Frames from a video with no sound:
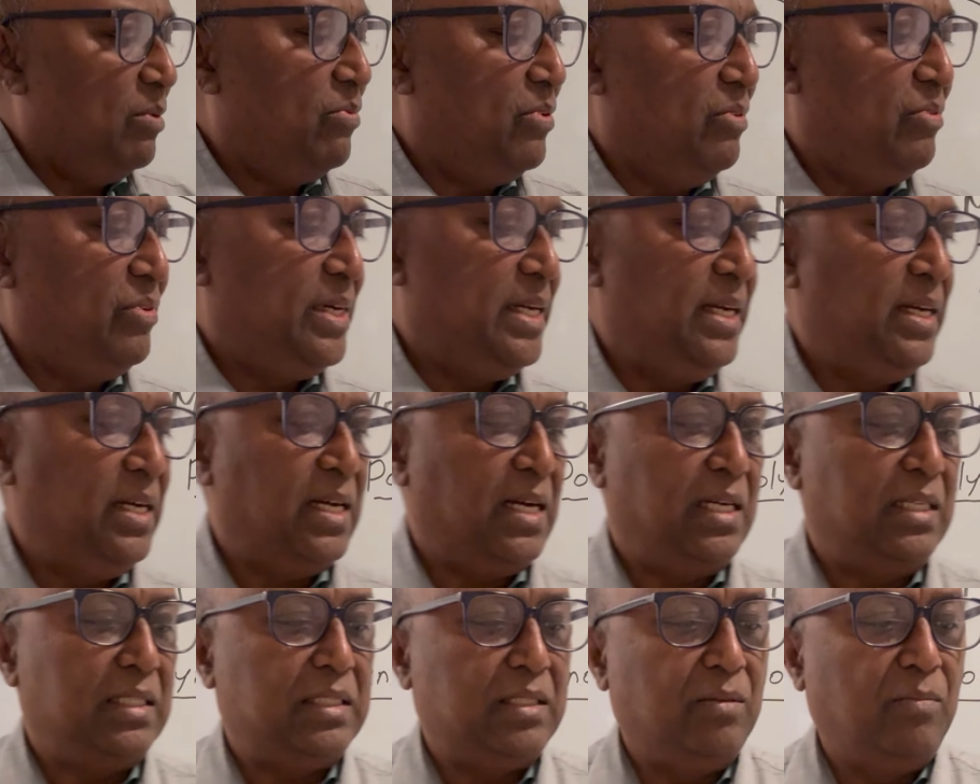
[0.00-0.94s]
15
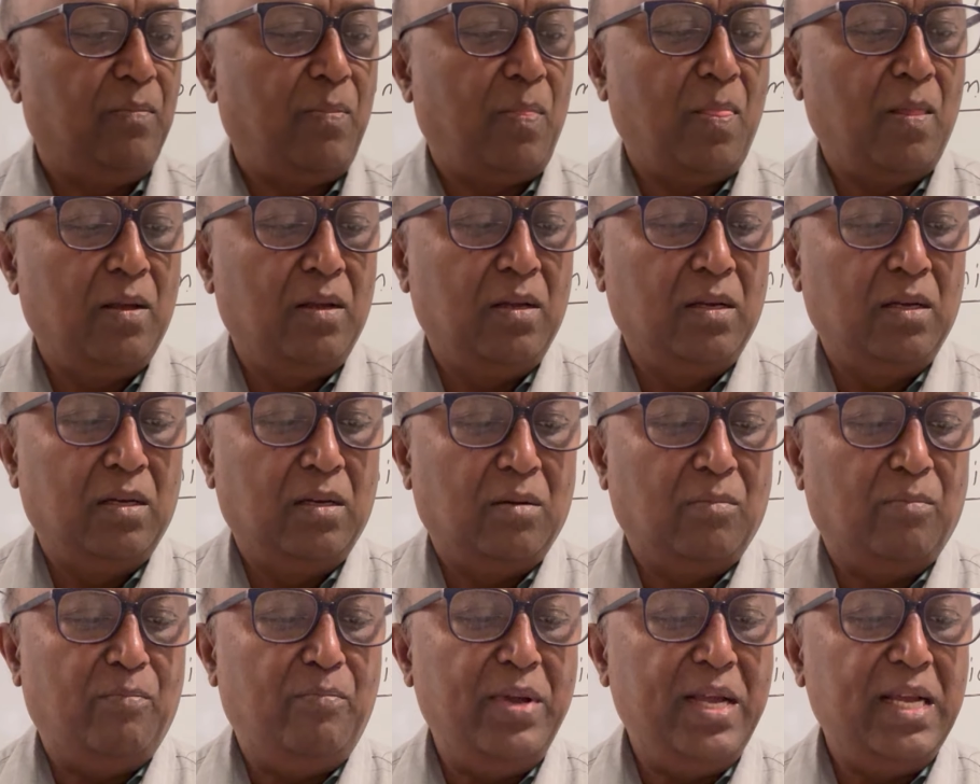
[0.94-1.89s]
asks,
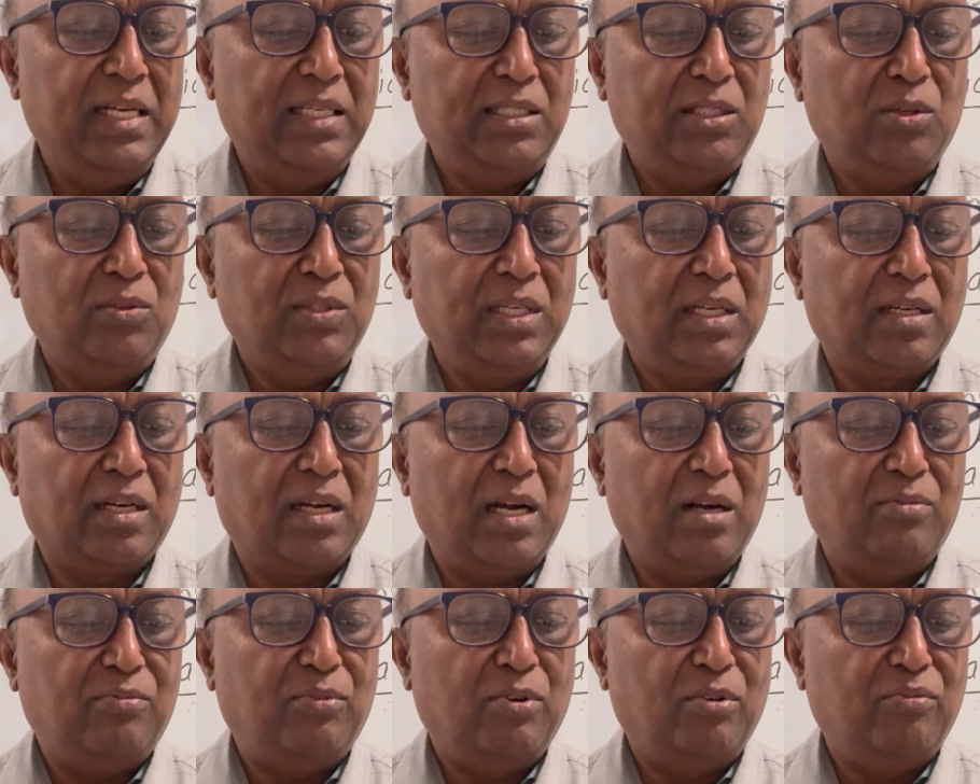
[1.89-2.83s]
based on the
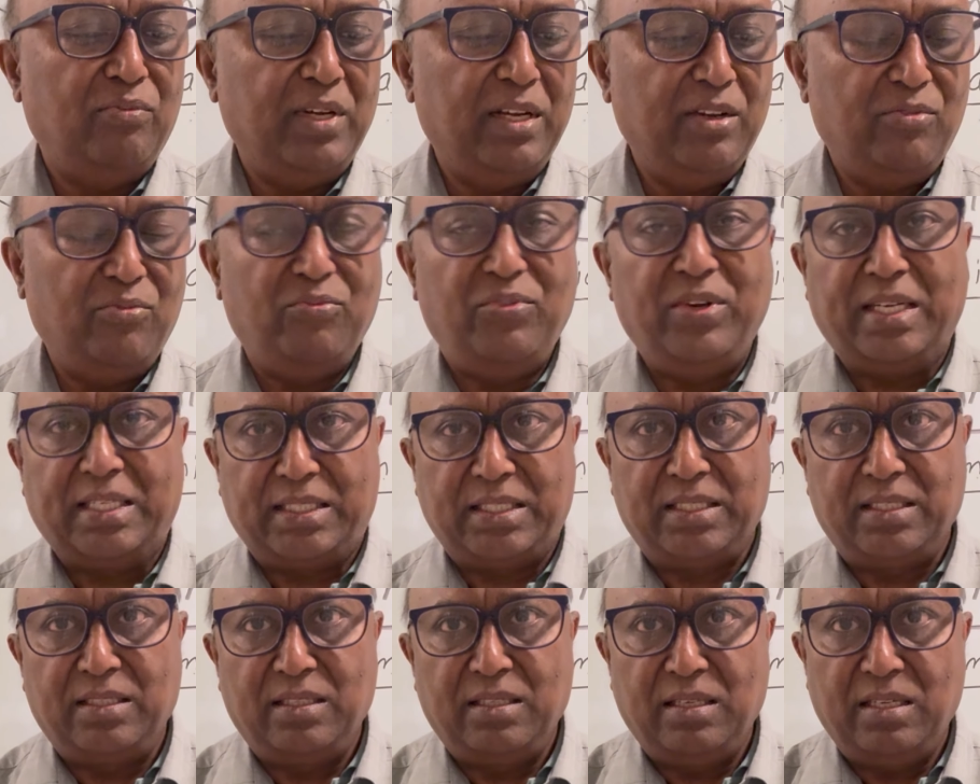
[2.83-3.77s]
graph of fx,
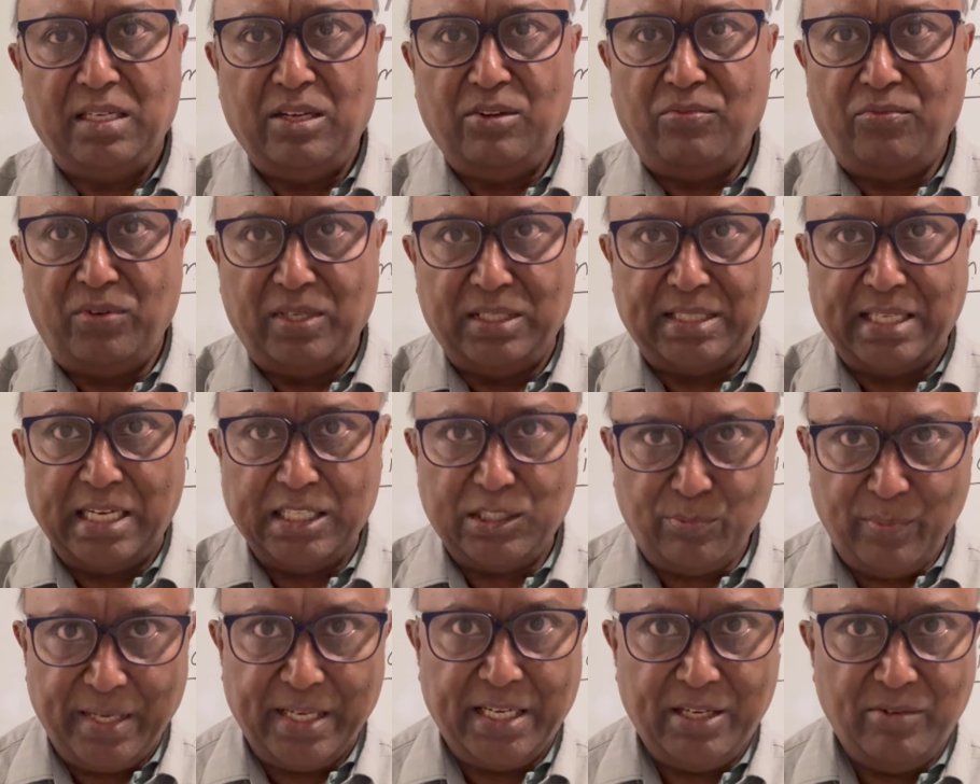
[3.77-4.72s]
fx has
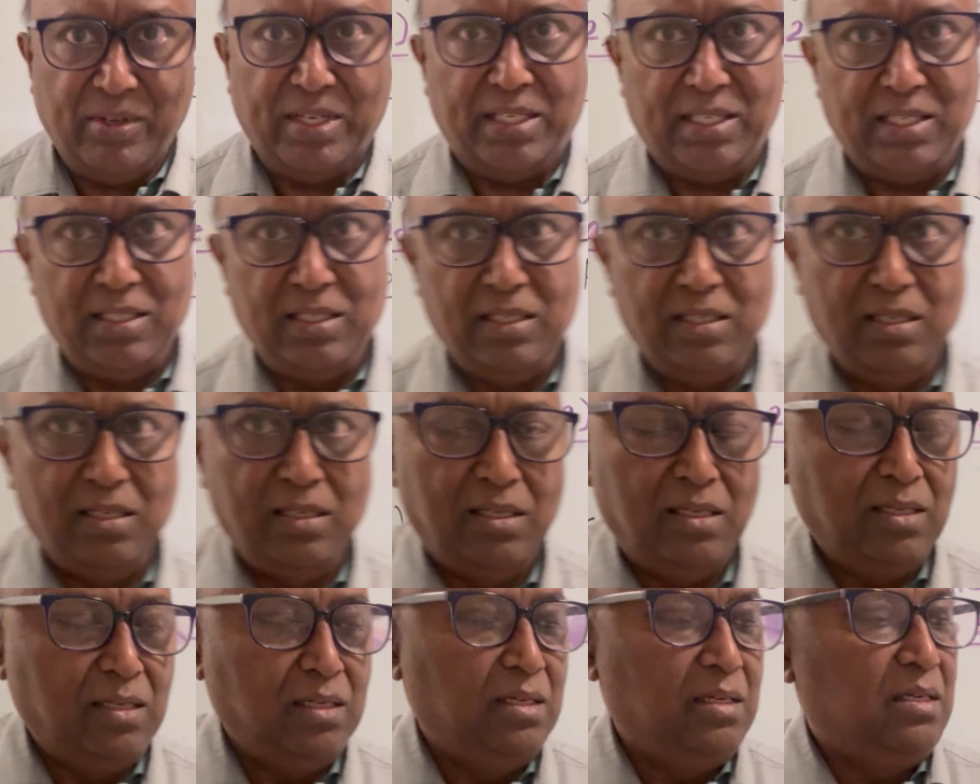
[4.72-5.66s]
been given.
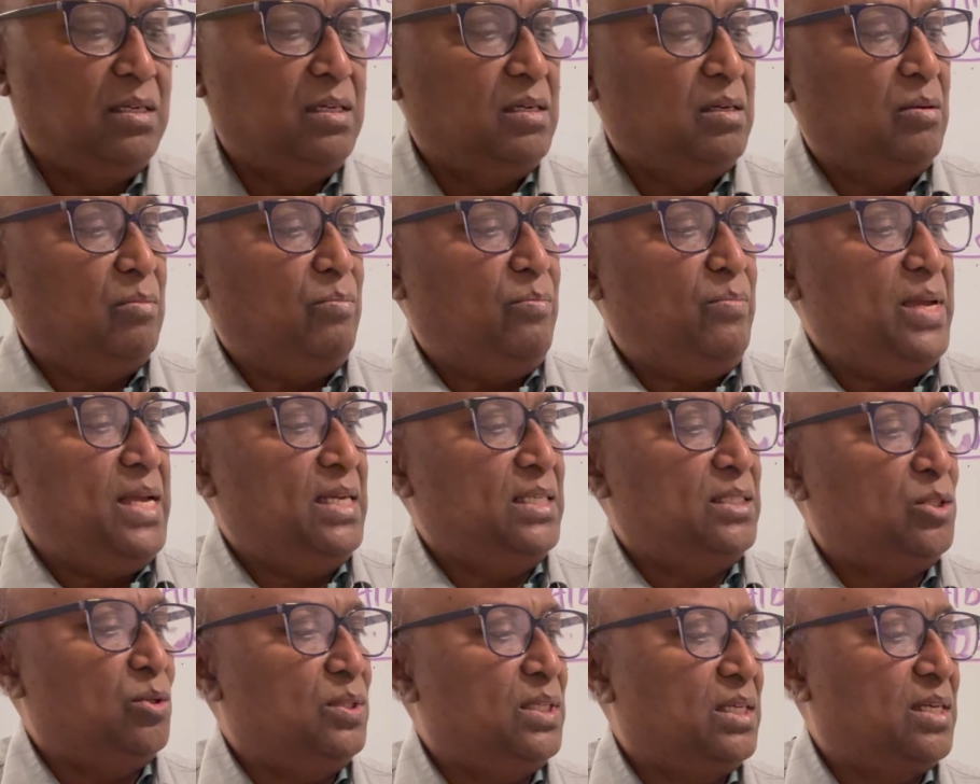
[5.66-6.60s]

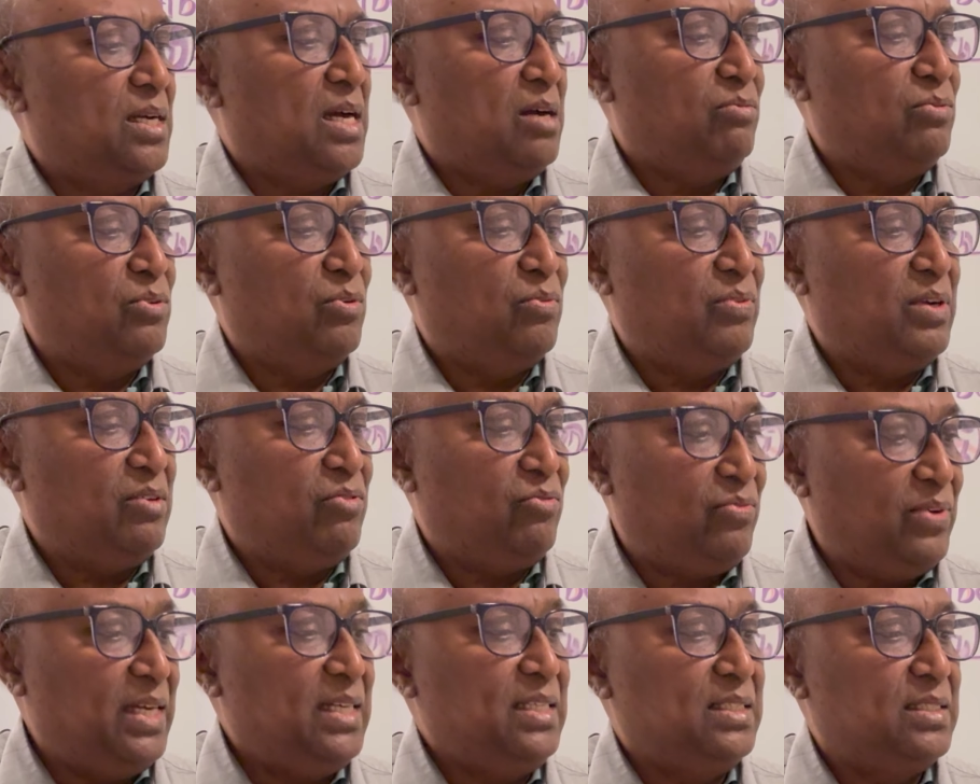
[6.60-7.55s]
Based on the graph of
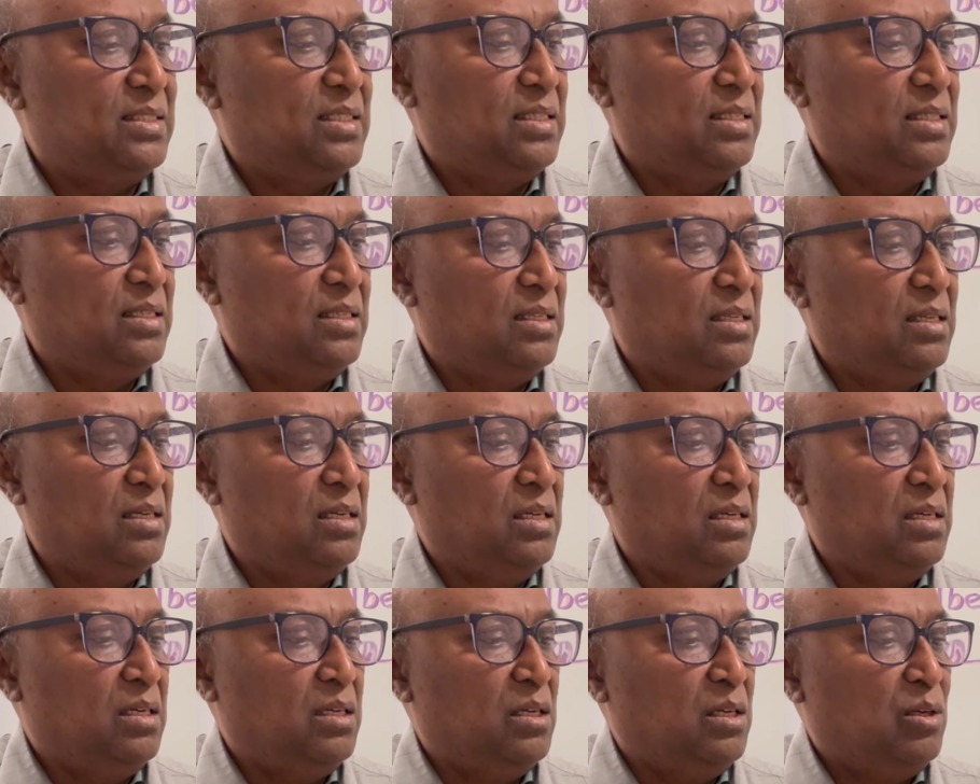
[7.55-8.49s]
fx,
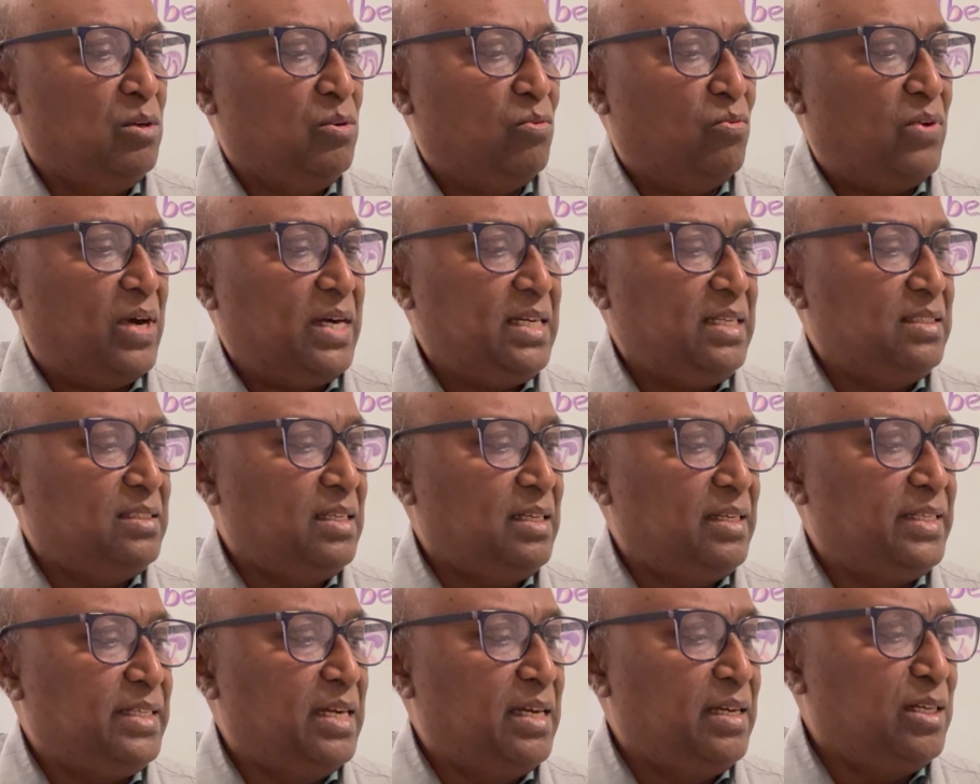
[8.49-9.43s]
what is the
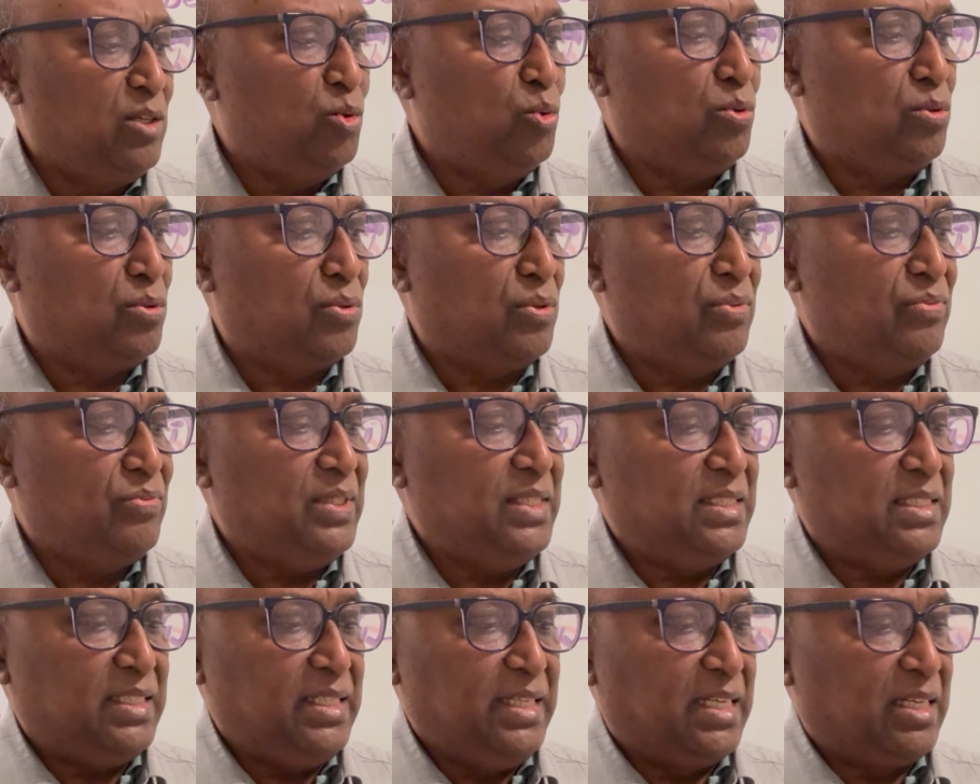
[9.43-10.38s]
real roots of
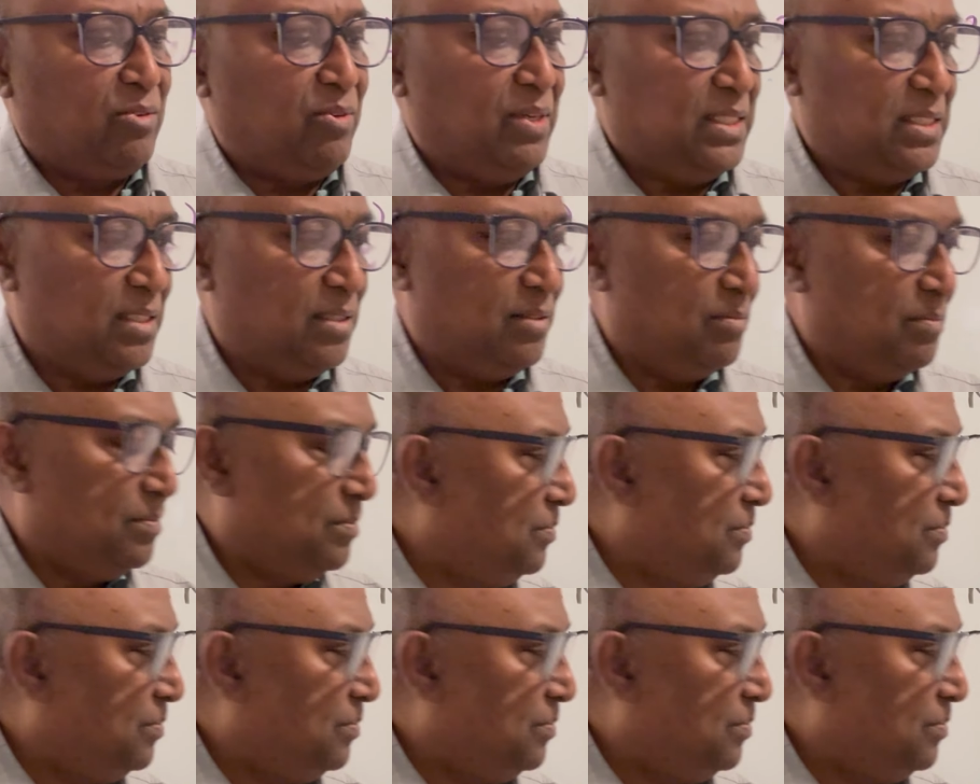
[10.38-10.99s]
this equation?